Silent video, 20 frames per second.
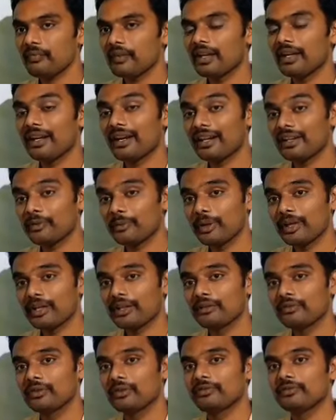
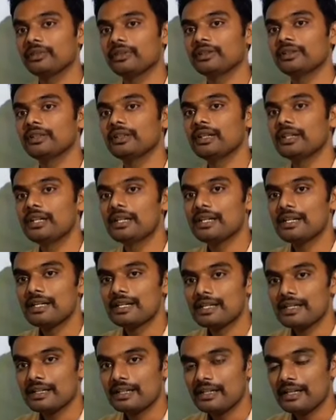irrespective of the
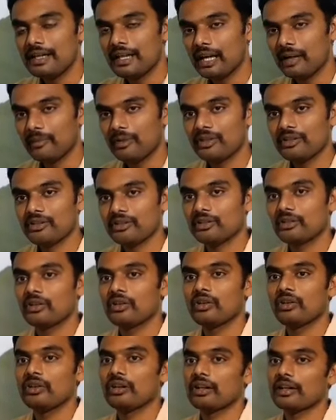dimension,
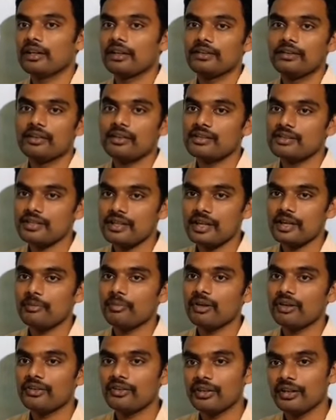or I can say shape
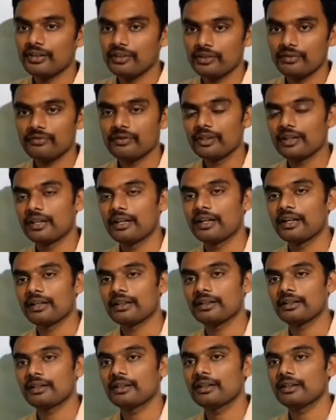and size of the
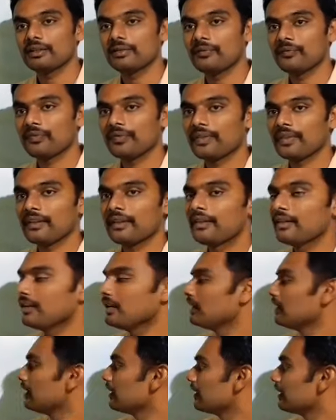conductor,
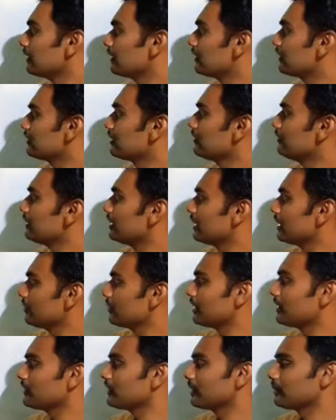resistivity
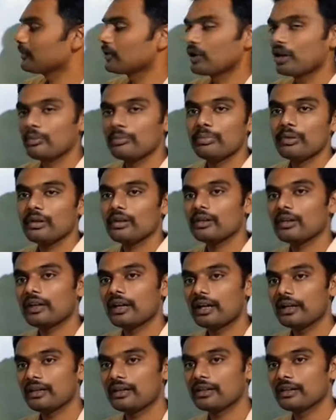remains same. Copper
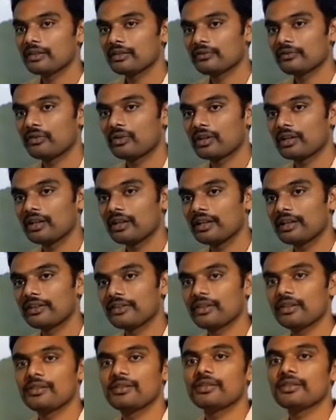at 40
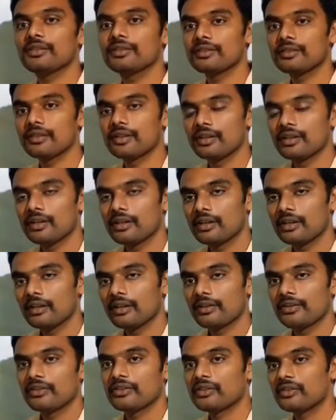degrees Celsius,
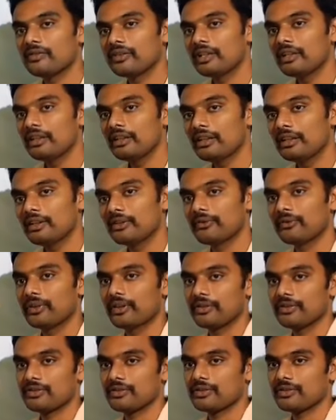resistivity is
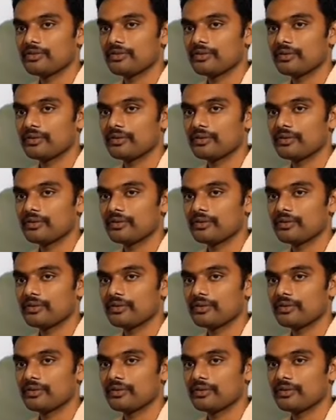fixed.